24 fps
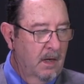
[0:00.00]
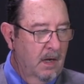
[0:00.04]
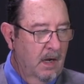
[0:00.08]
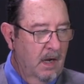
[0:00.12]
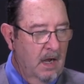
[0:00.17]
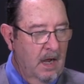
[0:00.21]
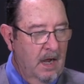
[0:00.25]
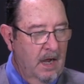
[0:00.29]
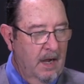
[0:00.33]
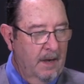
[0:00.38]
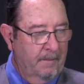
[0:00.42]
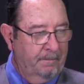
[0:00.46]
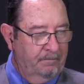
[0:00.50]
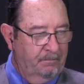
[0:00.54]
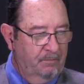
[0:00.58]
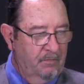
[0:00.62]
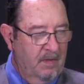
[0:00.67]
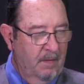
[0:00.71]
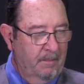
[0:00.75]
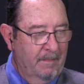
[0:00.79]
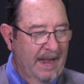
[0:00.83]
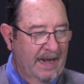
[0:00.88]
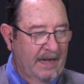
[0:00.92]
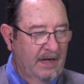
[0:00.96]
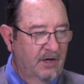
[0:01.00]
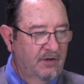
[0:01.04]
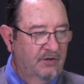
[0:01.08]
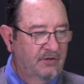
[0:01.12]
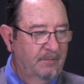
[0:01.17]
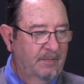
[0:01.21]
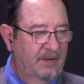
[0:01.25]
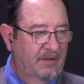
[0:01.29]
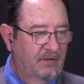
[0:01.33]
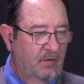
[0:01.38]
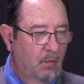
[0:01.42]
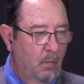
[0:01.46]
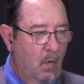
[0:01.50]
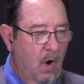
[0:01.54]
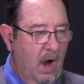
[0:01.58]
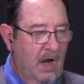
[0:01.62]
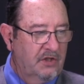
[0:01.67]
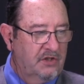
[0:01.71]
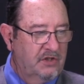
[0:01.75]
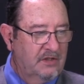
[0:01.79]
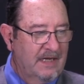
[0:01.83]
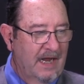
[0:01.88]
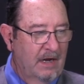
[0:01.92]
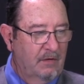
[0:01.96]
Um, the mechanism is it
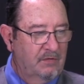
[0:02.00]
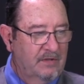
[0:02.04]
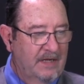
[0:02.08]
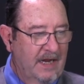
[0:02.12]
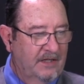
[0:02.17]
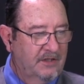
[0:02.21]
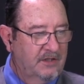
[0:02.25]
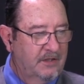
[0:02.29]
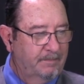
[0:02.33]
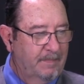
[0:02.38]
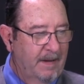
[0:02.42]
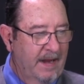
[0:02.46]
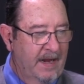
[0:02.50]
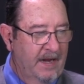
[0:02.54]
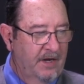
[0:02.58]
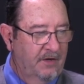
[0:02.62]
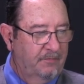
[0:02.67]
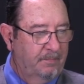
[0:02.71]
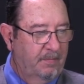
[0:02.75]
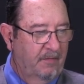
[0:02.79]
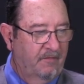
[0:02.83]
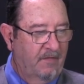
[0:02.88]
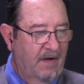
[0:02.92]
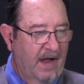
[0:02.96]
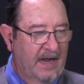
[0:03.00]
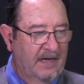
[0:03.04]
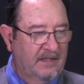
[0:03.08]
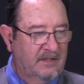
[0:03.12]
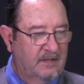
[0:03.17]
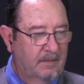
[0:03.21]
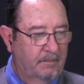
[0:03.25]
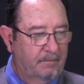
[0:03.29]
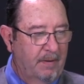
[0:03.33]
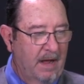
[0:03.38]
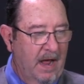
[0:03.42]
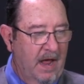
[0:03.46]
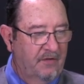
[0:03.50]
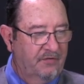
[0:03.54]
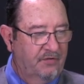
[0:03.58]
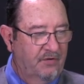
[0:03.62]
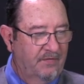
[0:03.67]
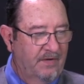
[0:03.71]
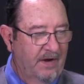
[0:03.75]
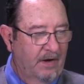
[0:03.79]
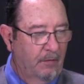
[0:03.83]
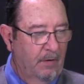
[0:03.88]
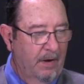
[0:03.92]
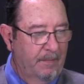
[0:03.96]
washes out dead space, provides some
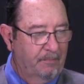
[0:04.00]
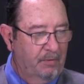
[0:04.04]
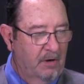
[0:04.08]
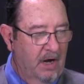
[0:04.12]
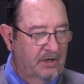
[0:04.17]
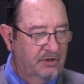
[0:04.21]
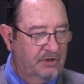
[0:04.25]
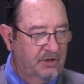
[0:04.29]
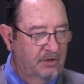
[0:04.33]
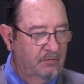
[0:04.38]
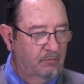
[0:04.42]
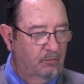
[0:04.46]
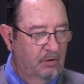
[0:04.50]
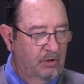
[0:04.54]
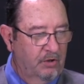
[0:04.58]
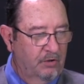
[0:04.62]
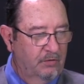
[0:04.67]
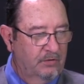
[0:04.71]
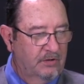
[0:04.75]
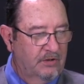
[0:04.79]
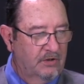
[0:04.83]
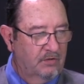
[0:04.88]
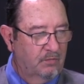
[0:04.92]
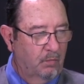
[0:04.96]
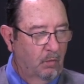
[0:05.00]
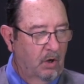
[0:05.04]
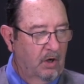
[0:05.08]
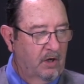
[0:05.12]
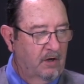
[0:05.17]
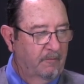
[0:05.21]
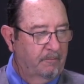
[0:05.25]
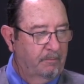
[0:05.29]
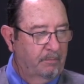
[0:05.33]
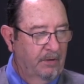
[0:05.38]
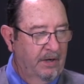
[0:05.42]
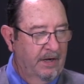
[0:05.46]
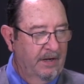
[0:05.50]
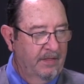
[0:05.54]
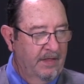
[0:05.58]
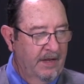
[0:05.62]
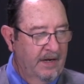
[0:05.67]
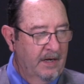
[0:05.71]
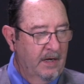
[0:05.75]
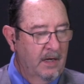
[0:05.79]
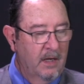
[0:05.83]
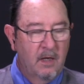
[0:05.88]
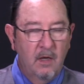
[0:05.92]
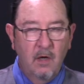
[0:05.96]
positive airway pressure, reduces work of
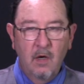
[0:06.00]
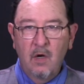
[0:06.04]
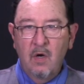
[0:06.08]
breathing.